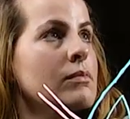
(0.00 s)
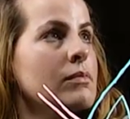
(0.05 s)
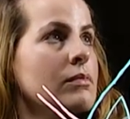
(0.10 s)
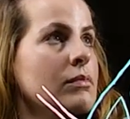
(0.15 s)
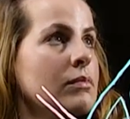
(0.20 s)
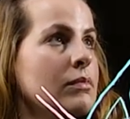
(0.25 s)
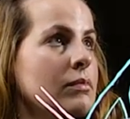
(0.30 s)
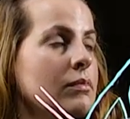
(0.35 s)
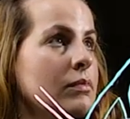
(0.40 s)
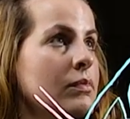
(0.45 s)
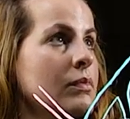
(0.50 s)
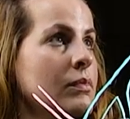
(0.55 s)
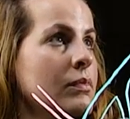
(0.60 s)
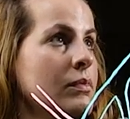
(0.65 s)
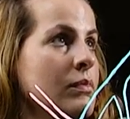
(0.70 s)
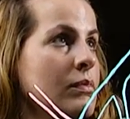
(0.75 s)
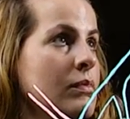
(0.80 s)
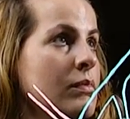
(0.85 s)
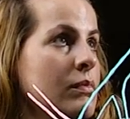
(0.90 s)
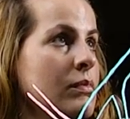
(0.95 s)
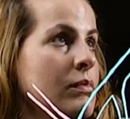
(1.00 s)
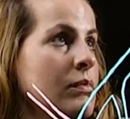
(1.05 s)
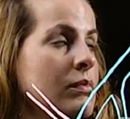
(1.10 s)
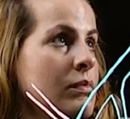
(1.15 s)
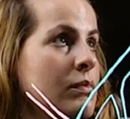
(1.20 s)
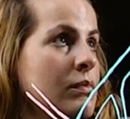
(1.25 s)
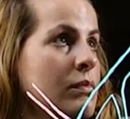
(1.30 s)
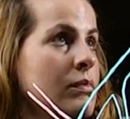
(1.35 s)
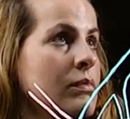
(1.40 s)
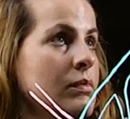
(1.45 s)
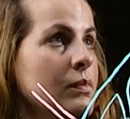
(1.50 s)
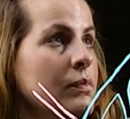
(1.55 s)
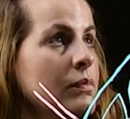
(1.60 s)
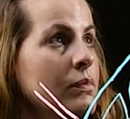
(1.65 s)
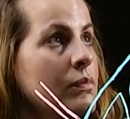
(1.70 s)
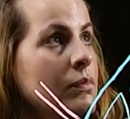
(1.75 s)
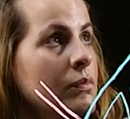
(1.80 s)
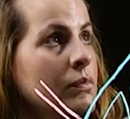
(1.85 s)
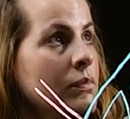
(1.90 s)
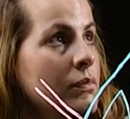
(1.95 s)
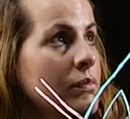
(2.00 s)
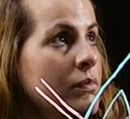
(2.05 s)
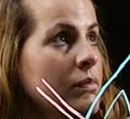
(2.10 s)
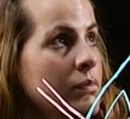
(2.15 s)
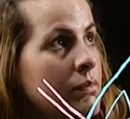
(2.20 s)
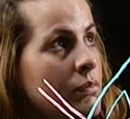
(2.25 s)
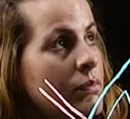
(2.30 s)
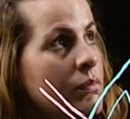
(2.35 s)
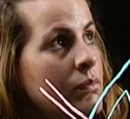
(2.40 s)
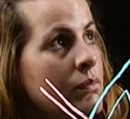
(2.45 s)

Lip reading: (no one is talking)